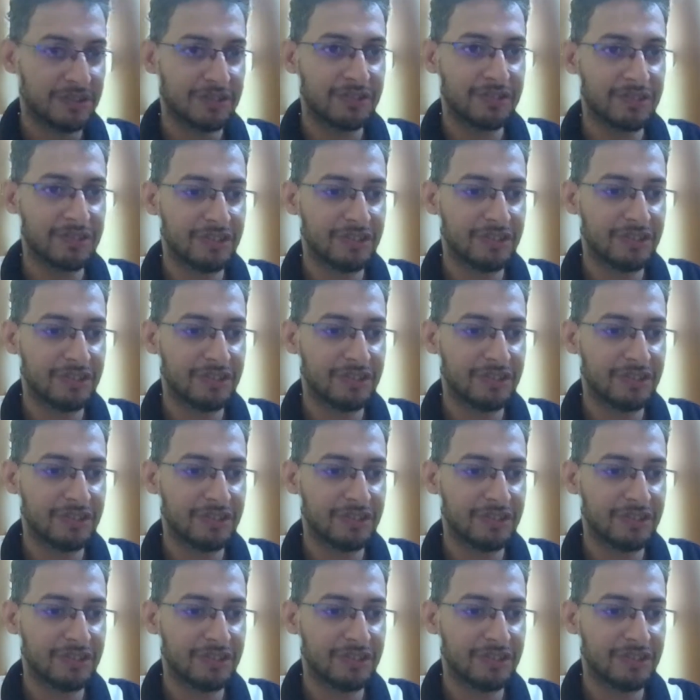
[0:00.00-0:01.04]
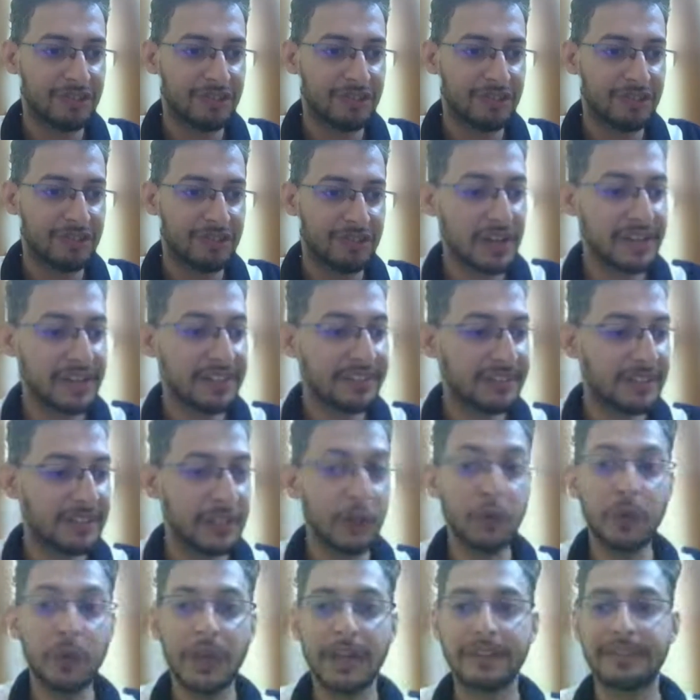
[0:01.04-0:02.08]
So what is
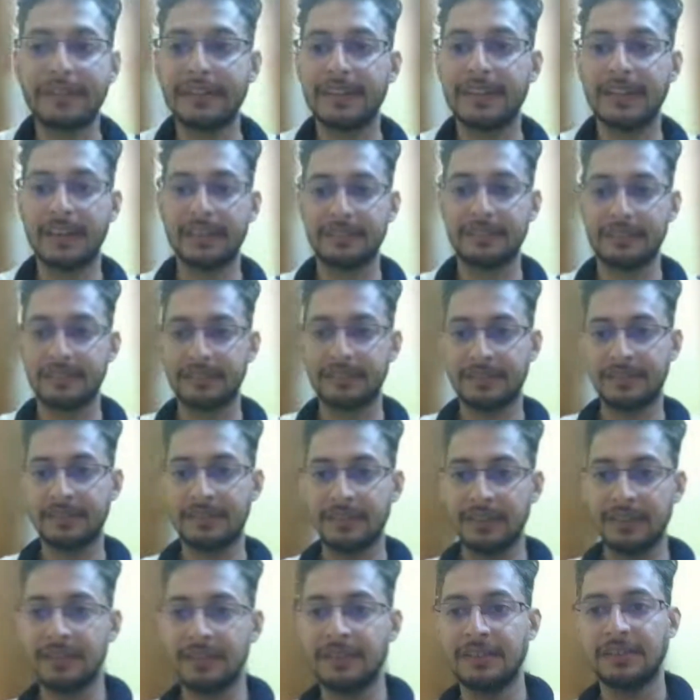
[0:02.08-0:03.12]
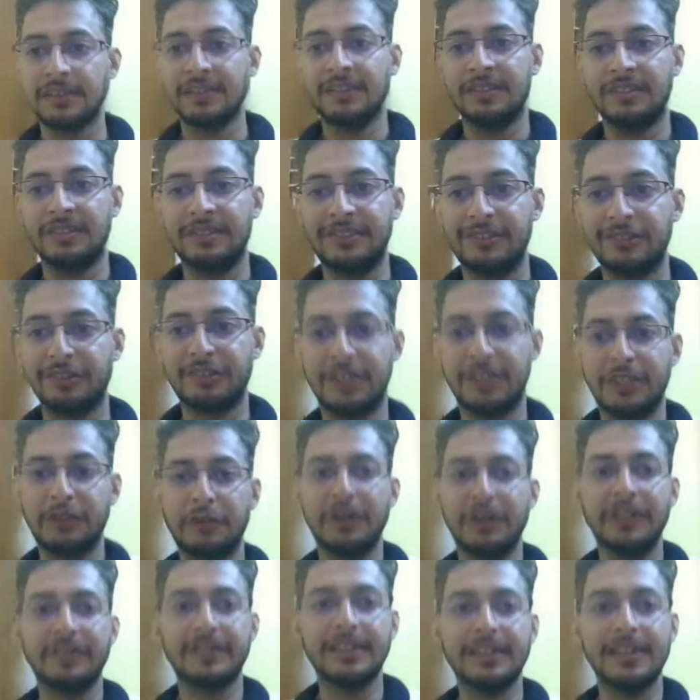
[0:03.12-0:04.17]
QSAR? So
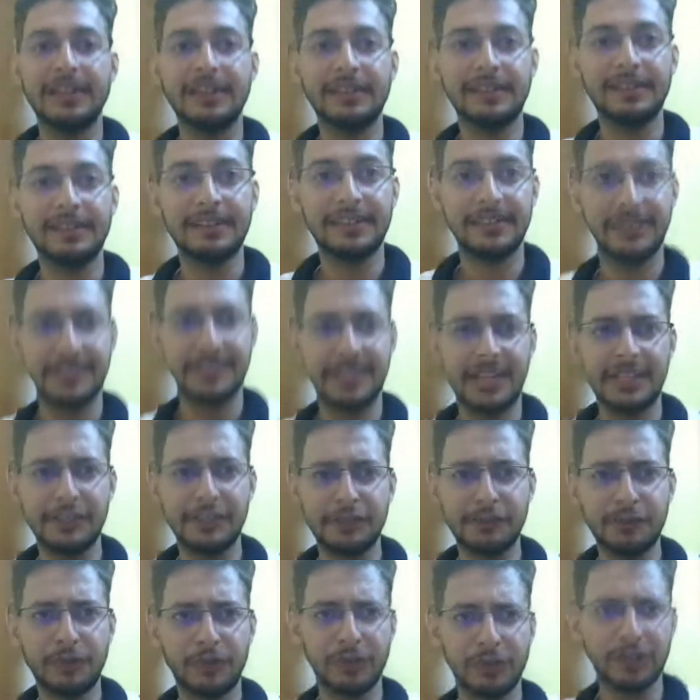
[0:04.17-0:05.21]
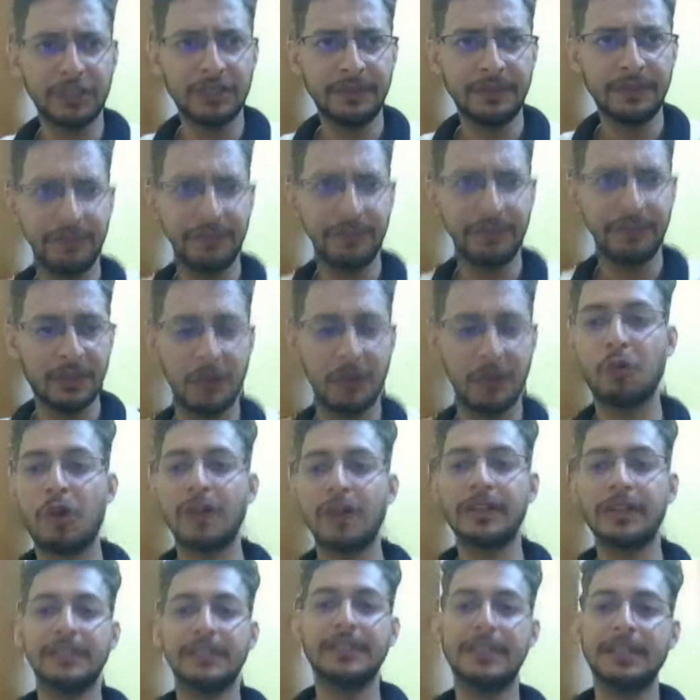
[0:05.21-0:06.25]
QSAR stands for
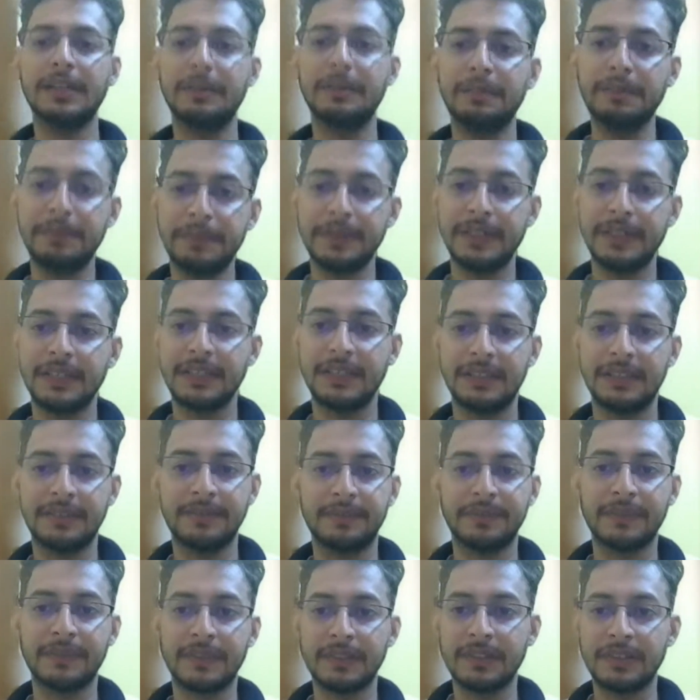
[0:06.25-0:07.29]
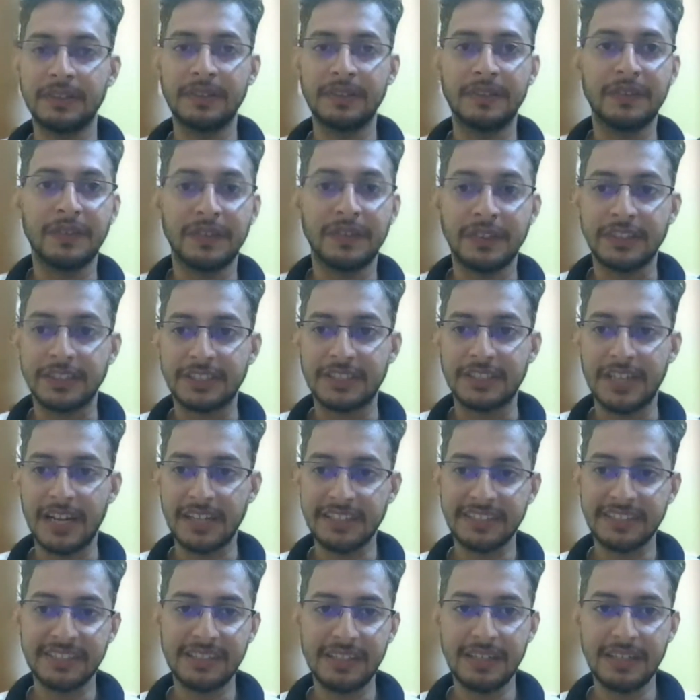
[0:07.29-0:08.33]
quantitative
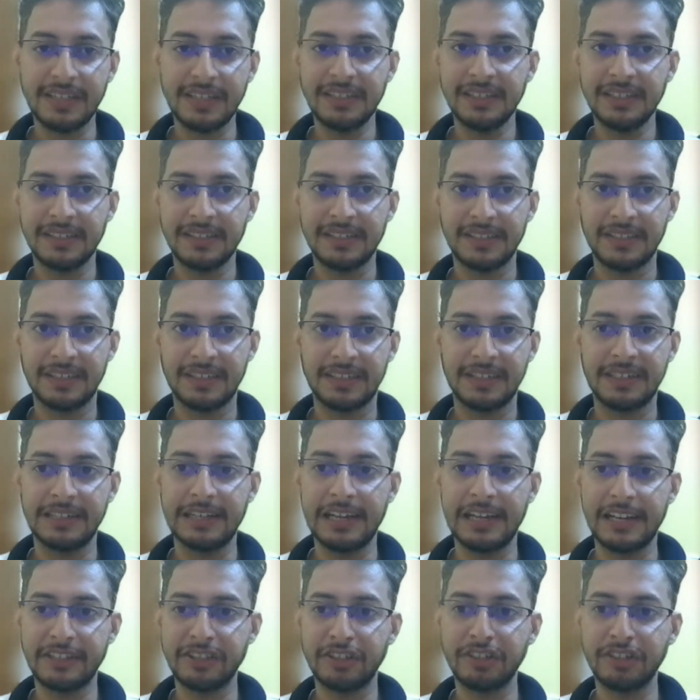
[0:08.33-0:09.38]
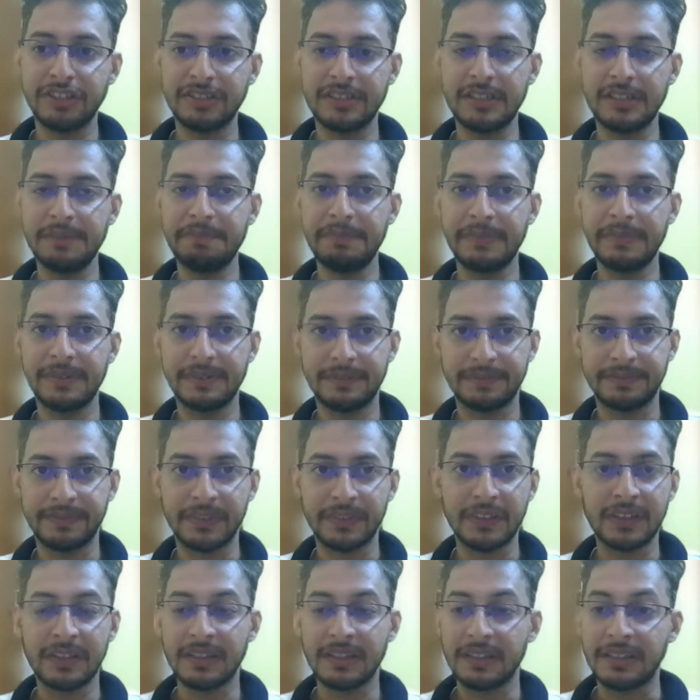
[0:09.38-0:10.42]
structure relationship
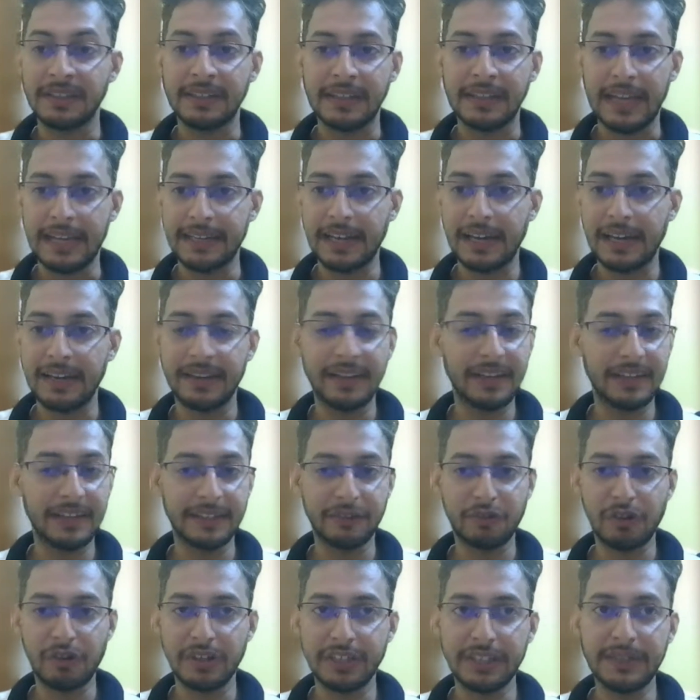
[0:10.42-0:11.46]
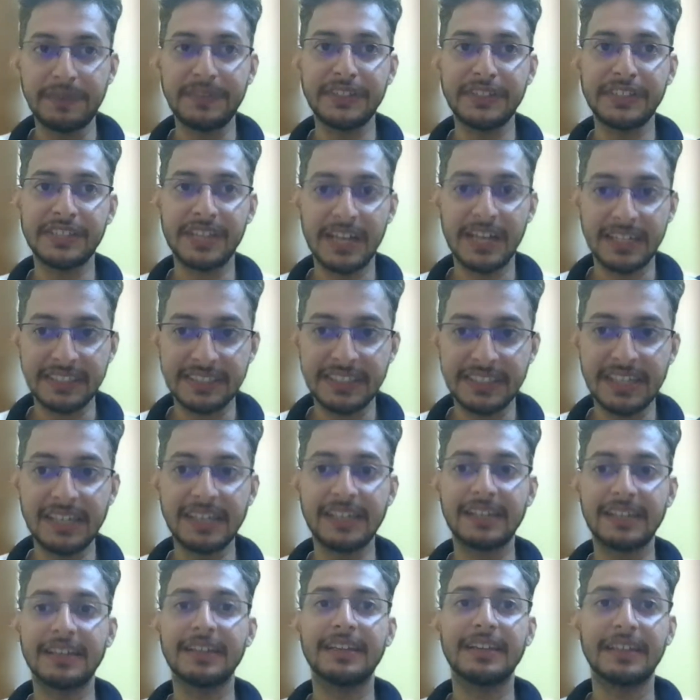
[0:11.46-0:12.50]
and uh, quantitative structure
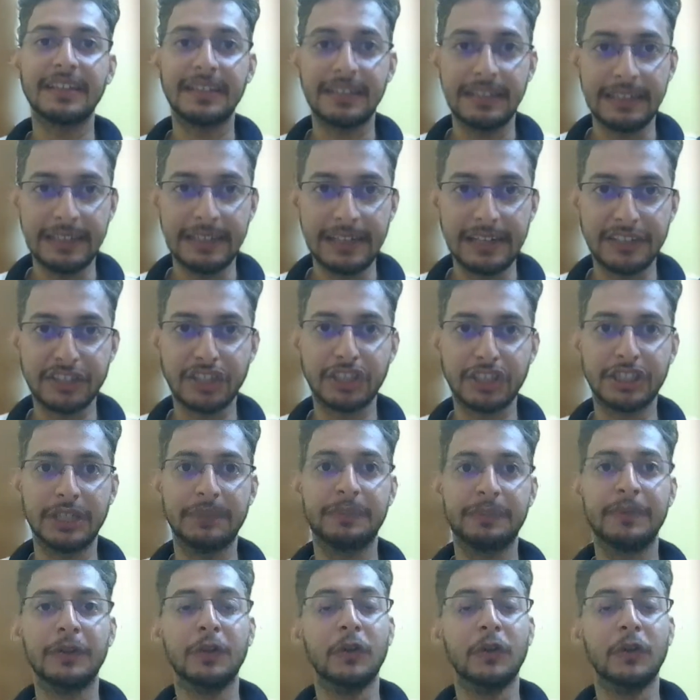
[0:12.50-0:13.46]
relationship.